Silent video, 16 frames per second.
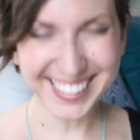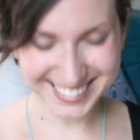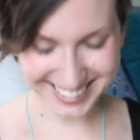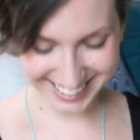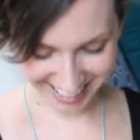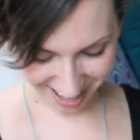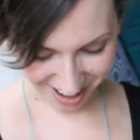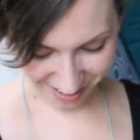and
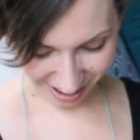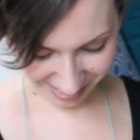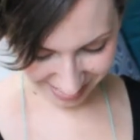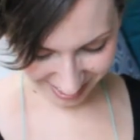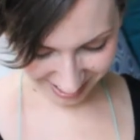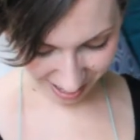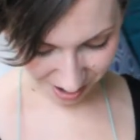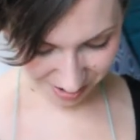so I
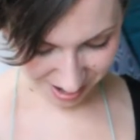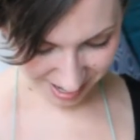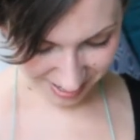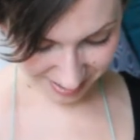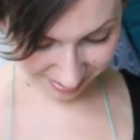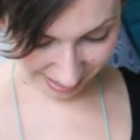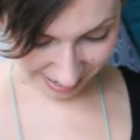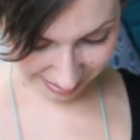think I
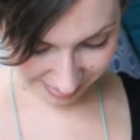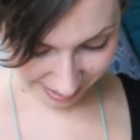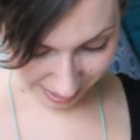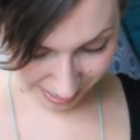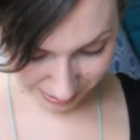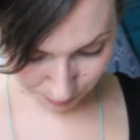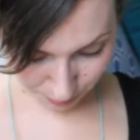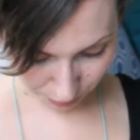would like
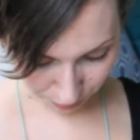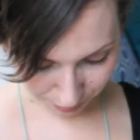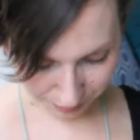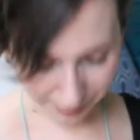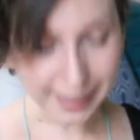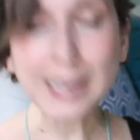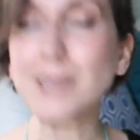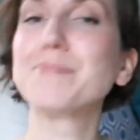that, but
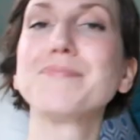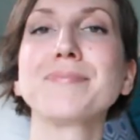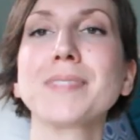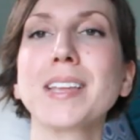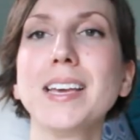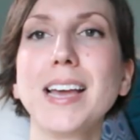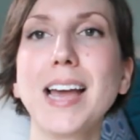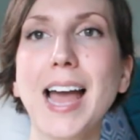really
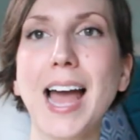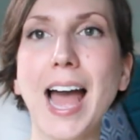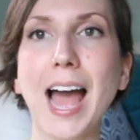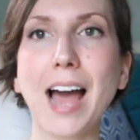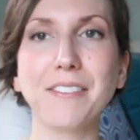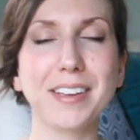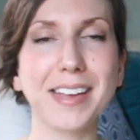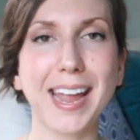
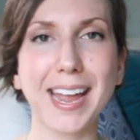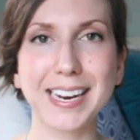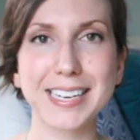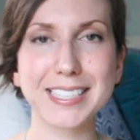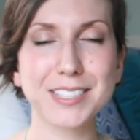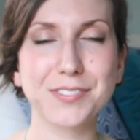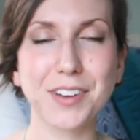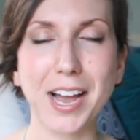having eight
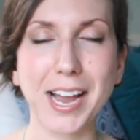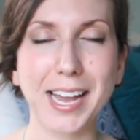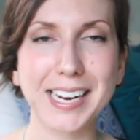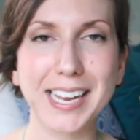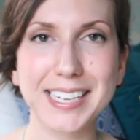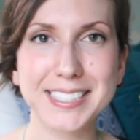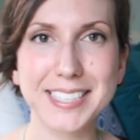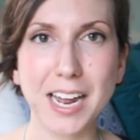is
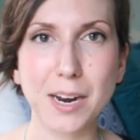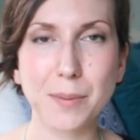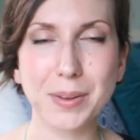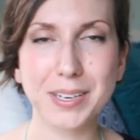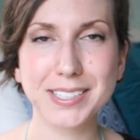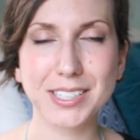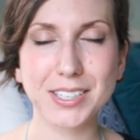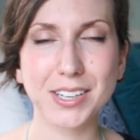fine. It's not a
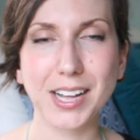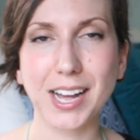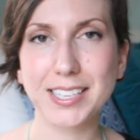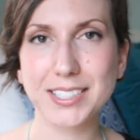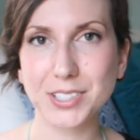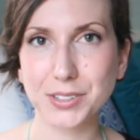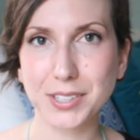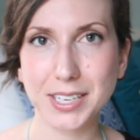big deal. I
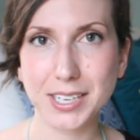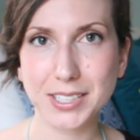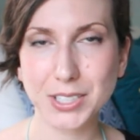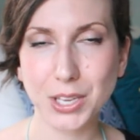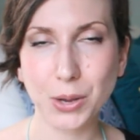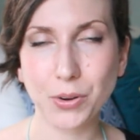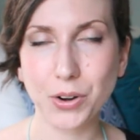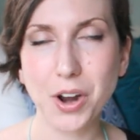still think
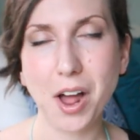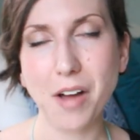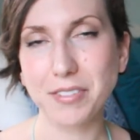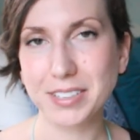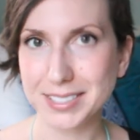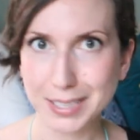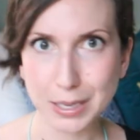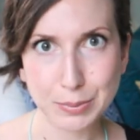it's cute and
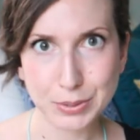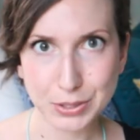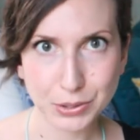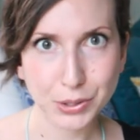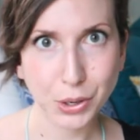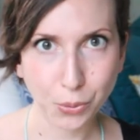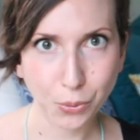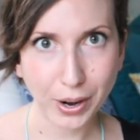obviously I'm
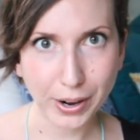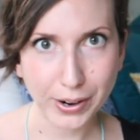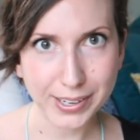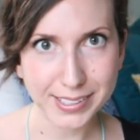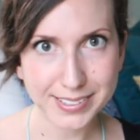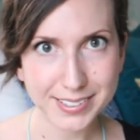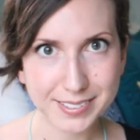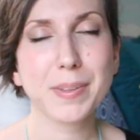still gonna wear it.